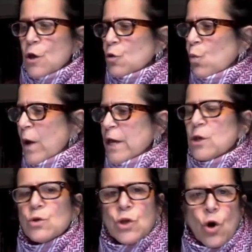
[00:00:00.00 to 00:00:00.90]
the way
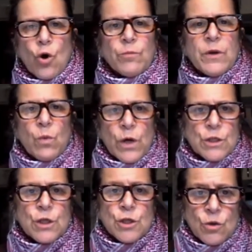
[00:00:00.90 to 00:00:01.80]
you told me what
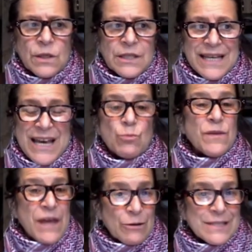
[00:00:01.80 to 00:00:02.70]
to do at the end
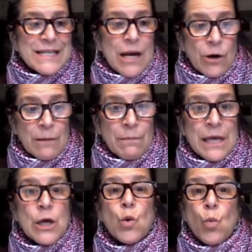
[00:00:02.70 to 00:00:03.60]
without scaring
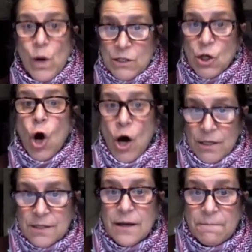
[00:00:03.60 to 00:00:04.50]
me was
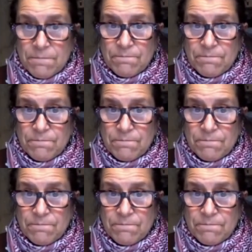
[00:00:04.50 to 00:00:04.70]
awesome.